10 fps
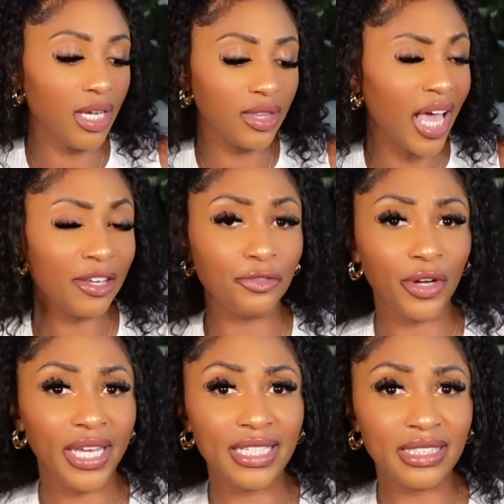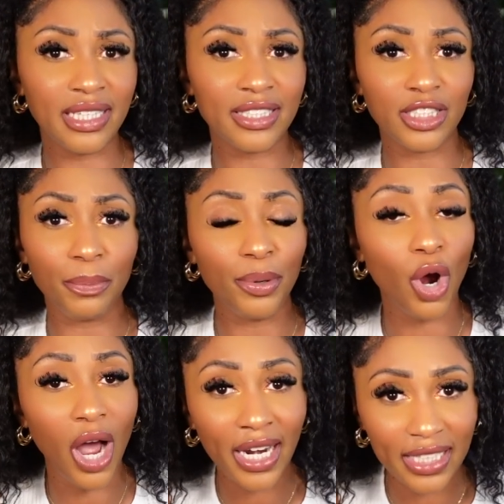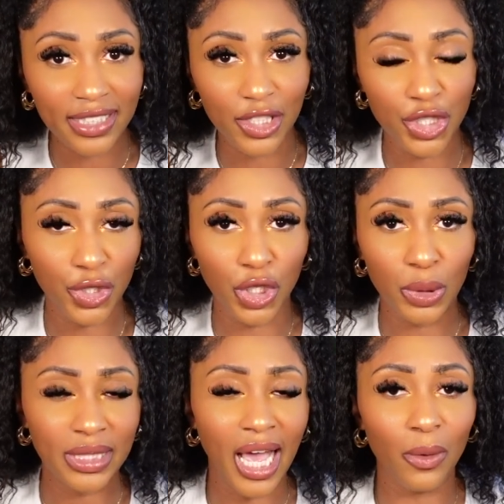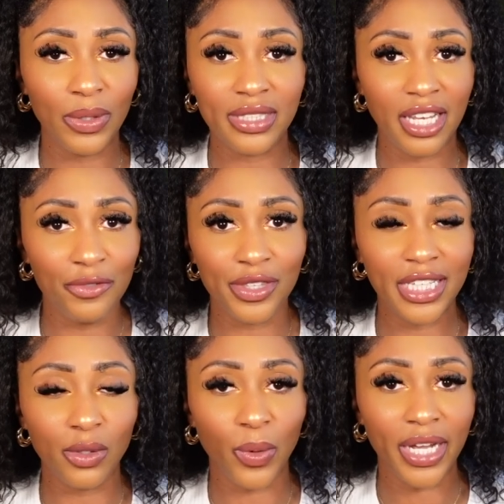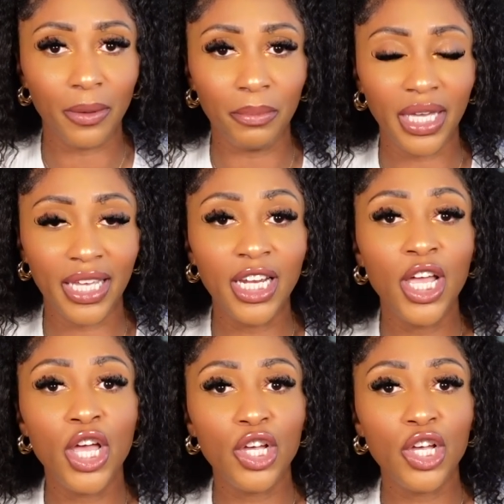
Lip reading: like, for instance, the products that you use, I would definitely recommend